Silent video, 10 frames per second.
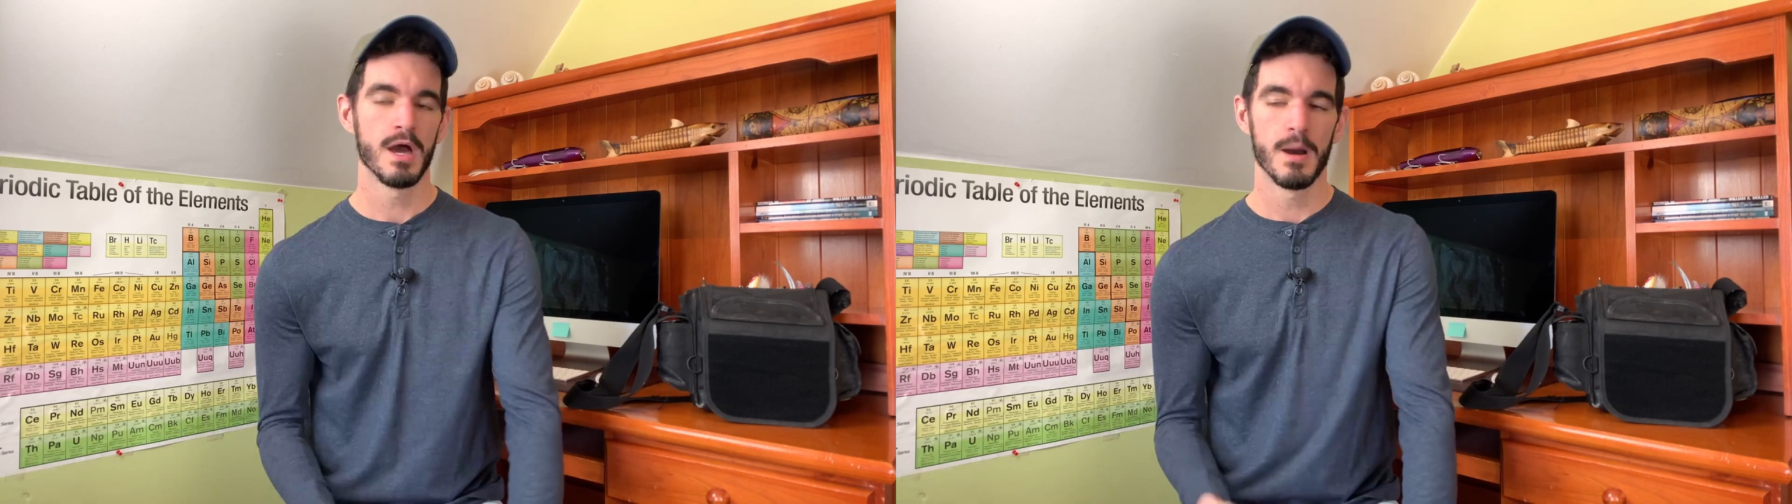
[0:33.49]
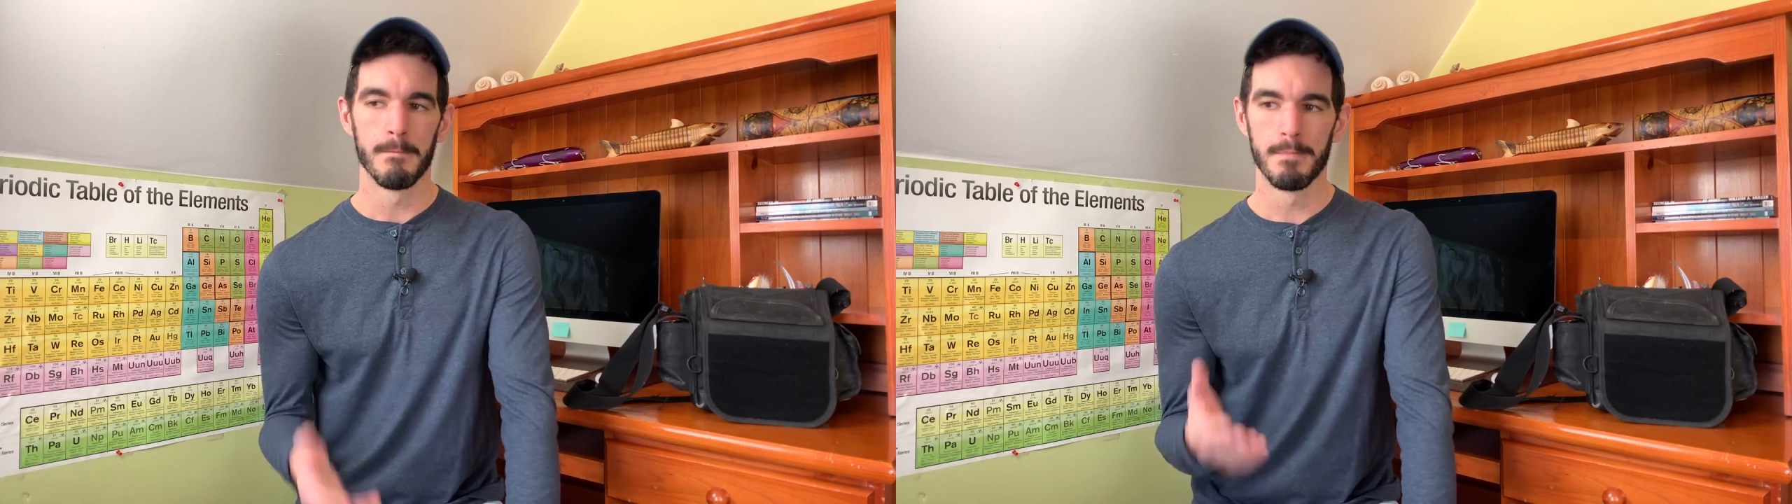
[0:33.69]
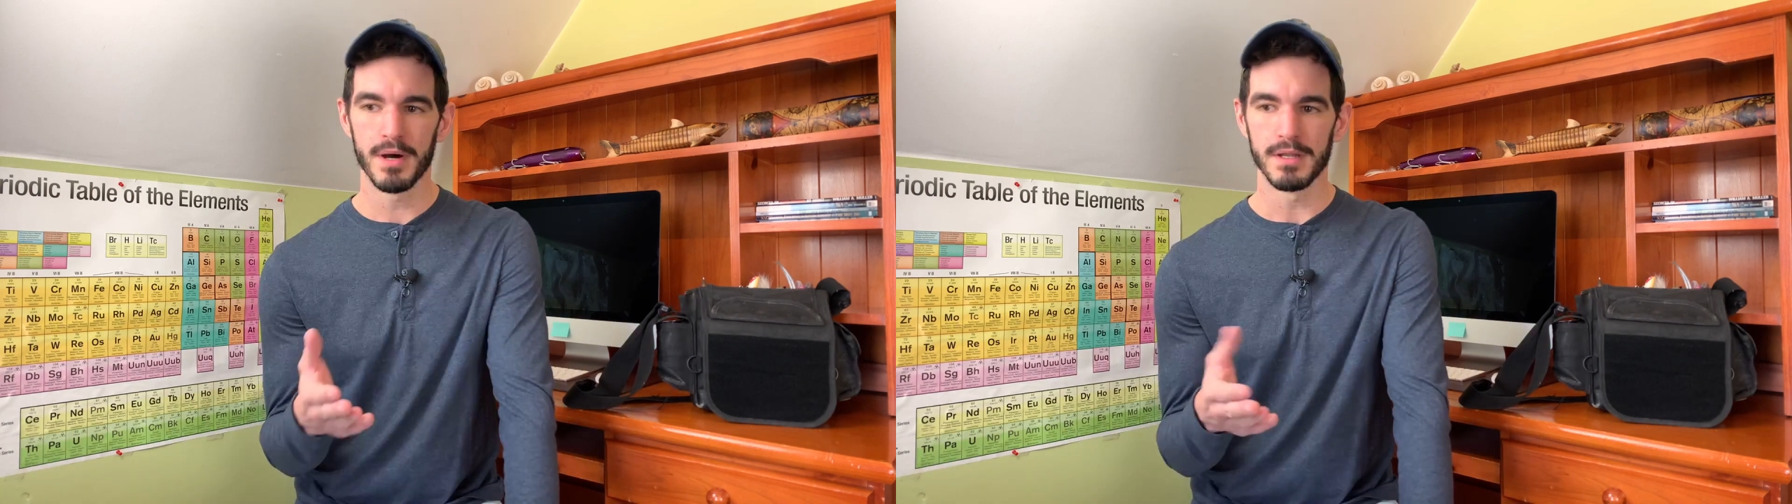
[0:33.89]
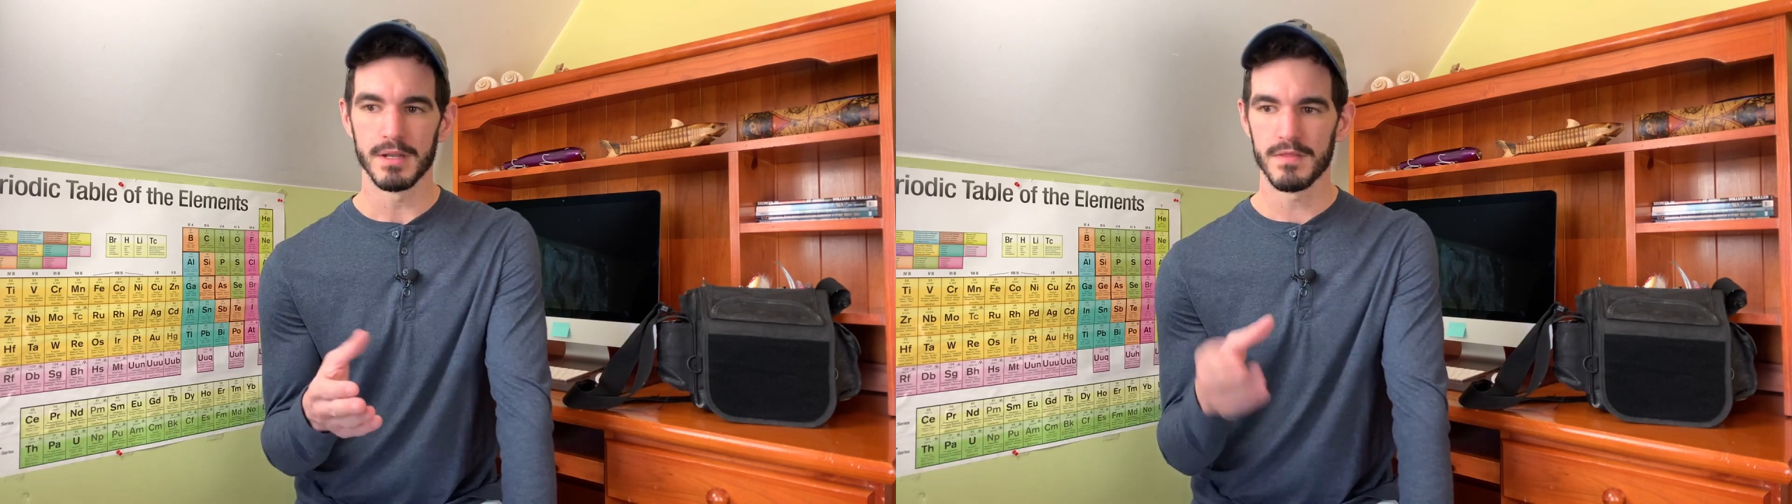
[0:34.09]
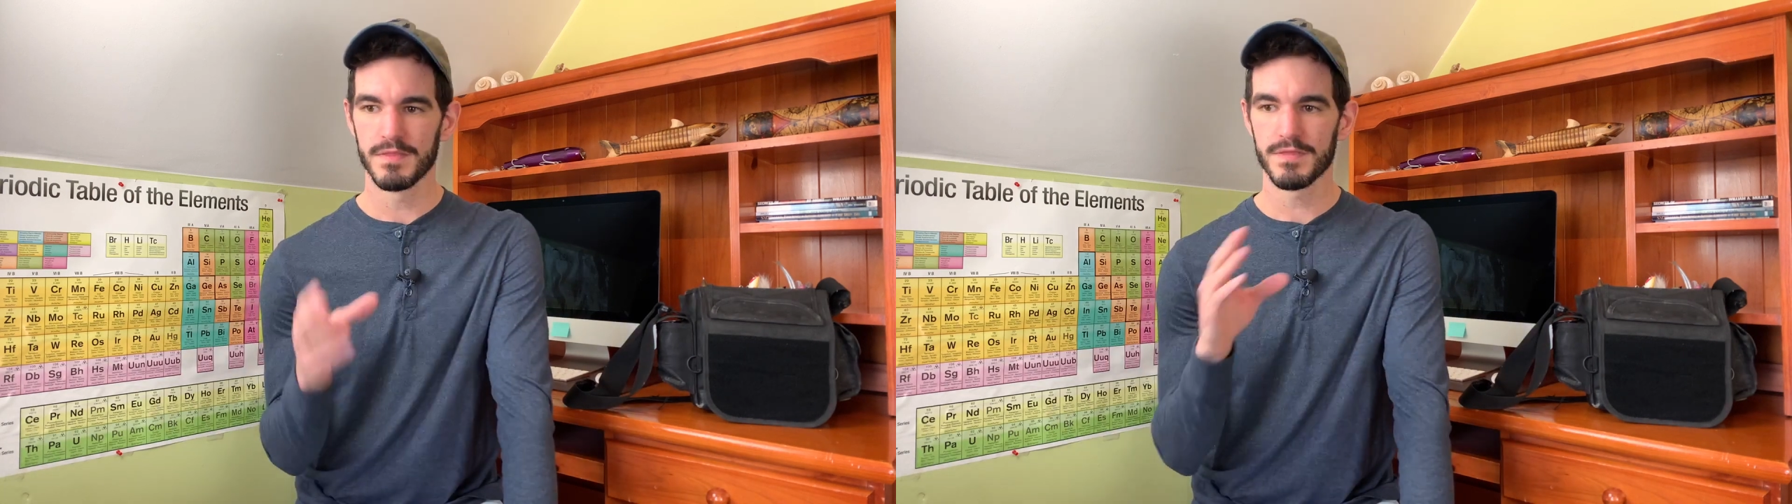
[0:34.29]
But
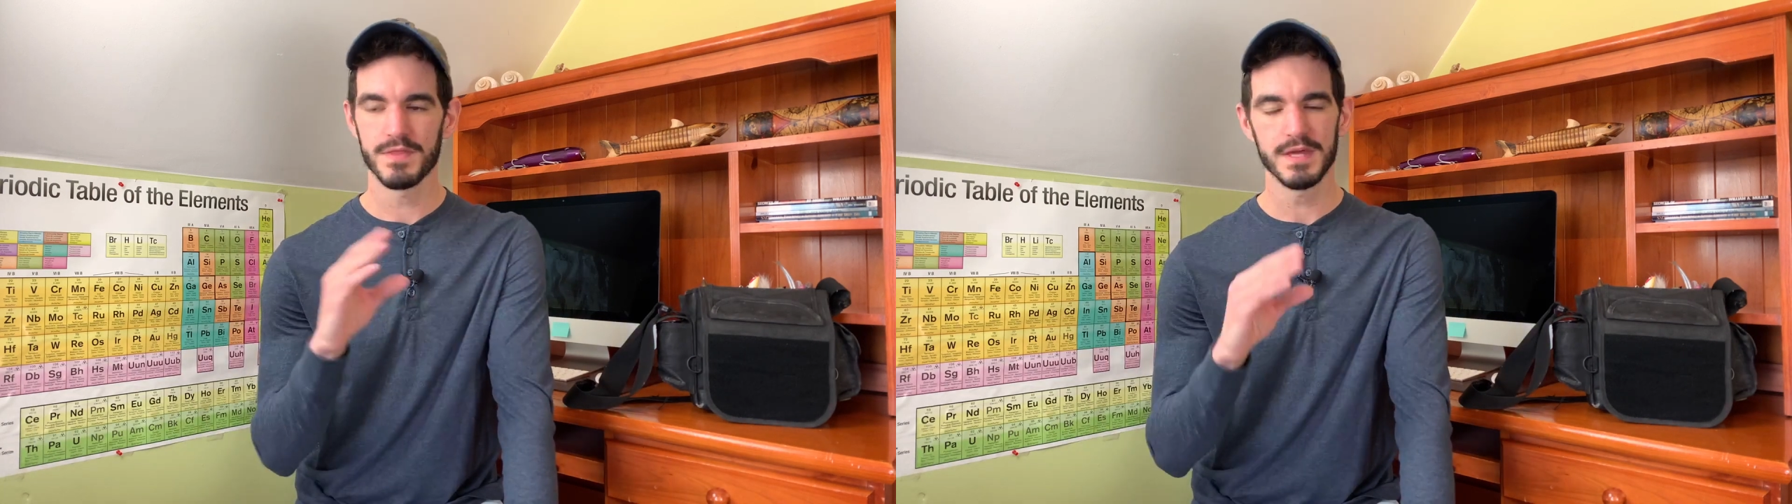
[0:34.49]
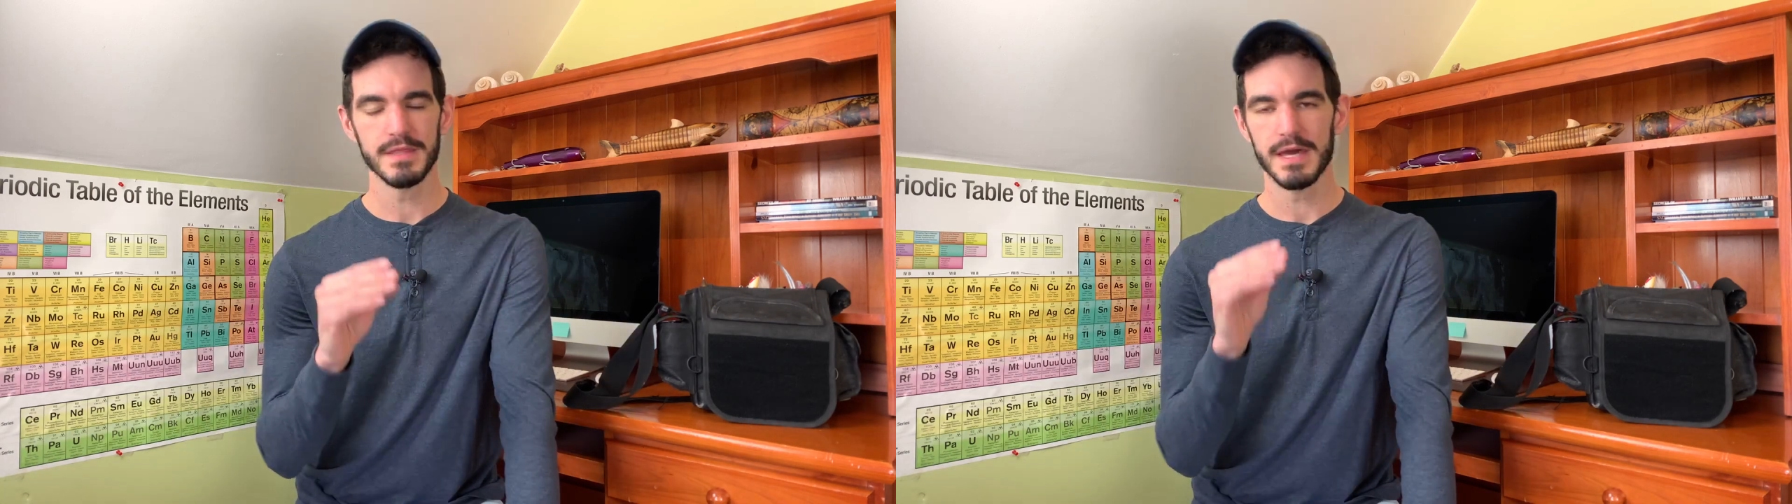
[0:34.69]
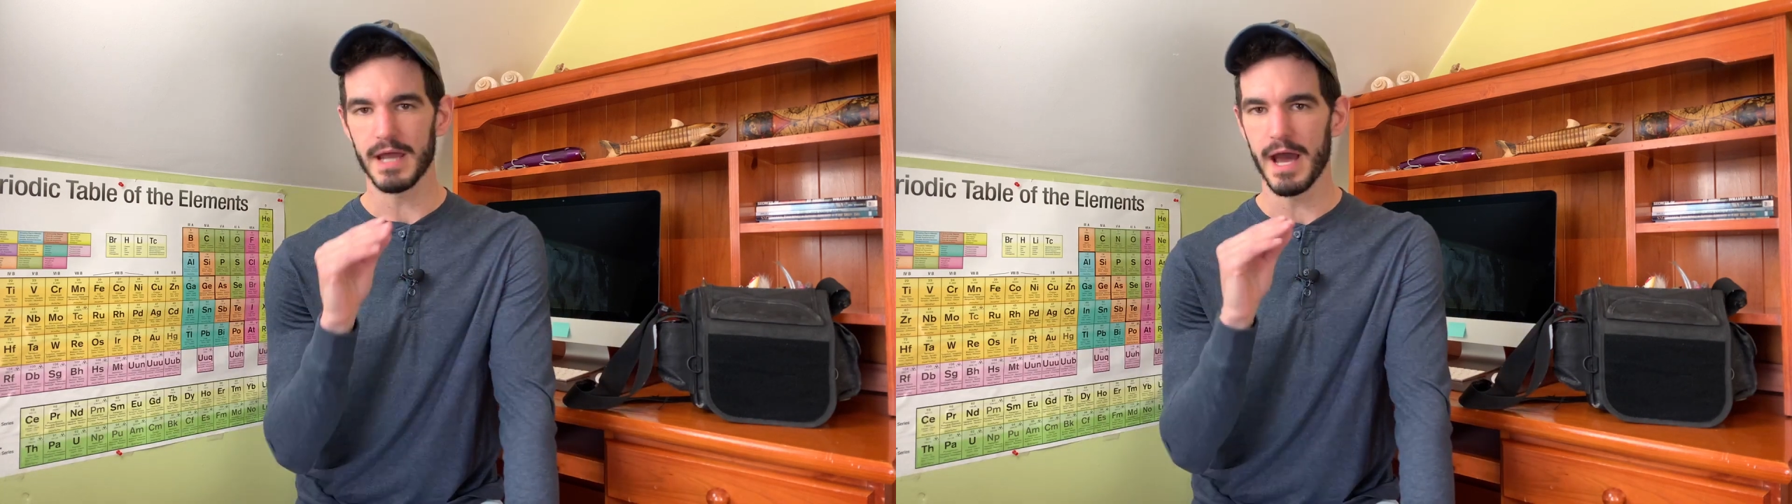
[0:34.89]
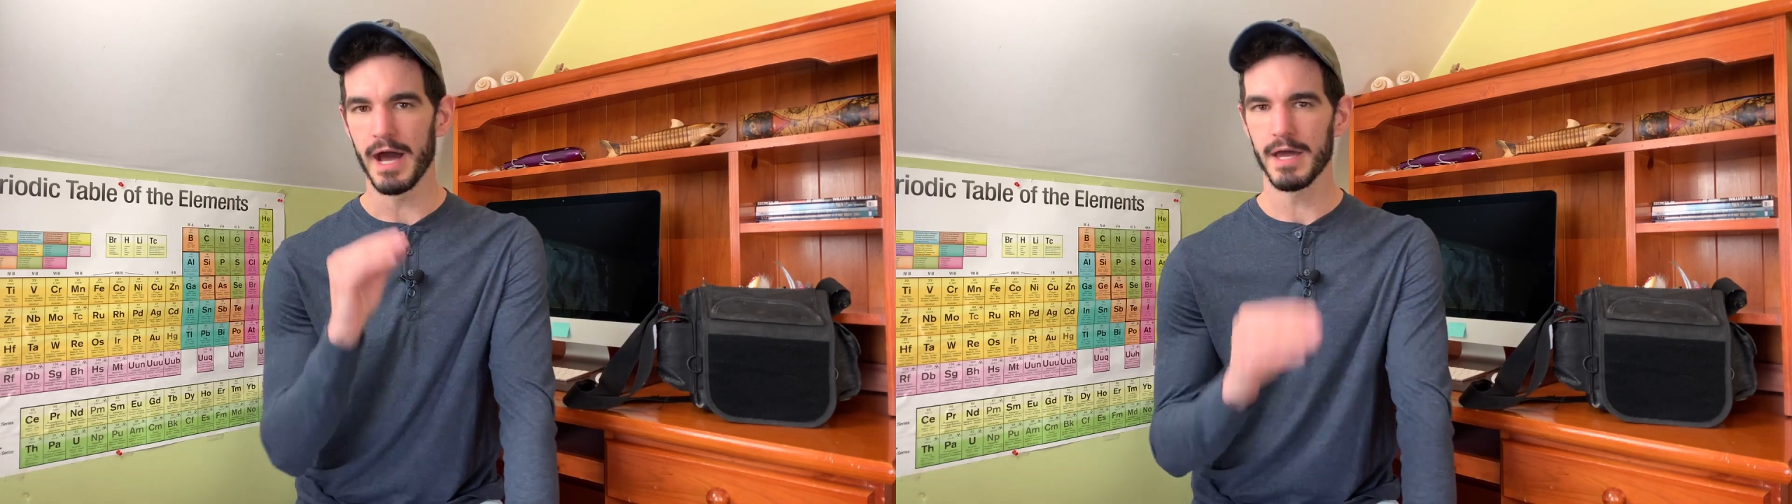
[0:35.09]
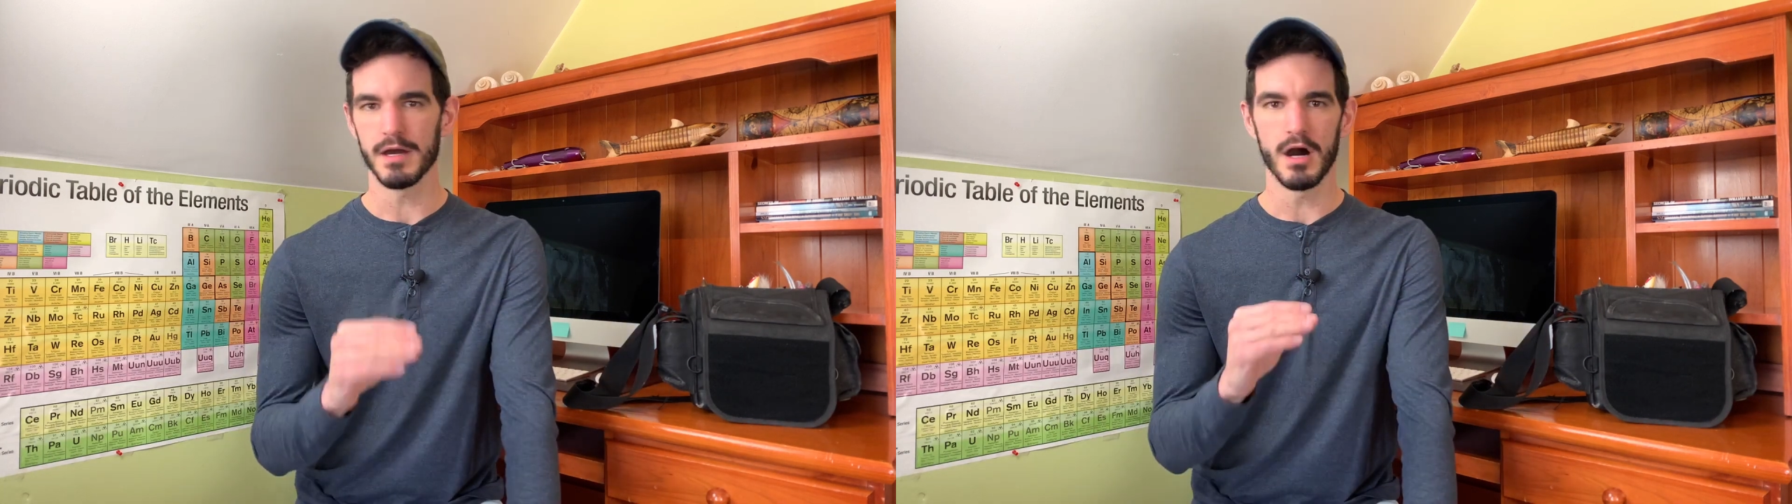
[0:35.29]
the thing that
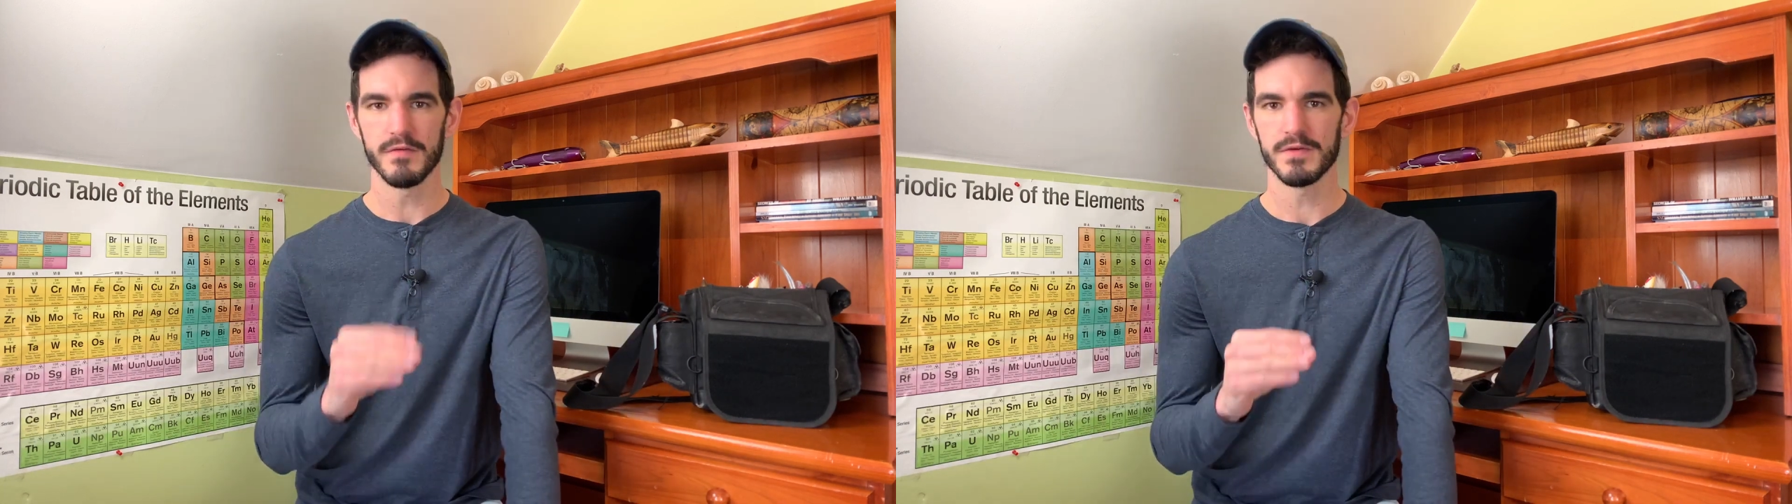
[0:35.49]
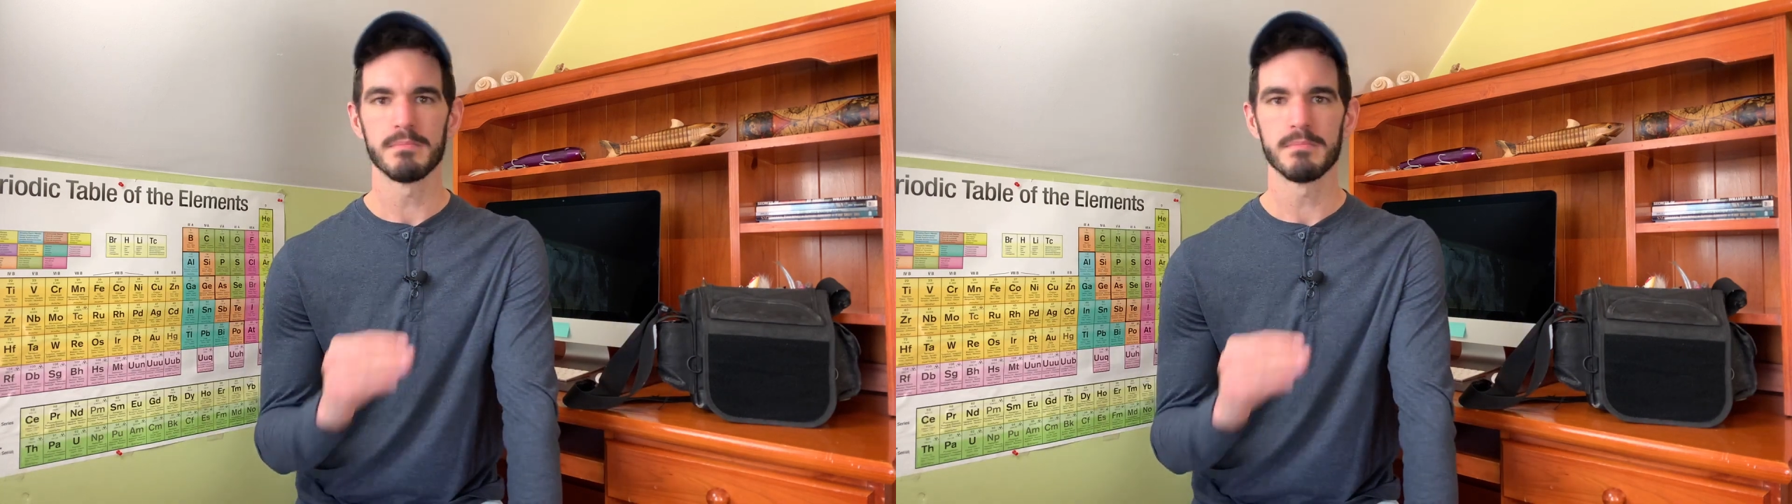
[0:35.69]
I often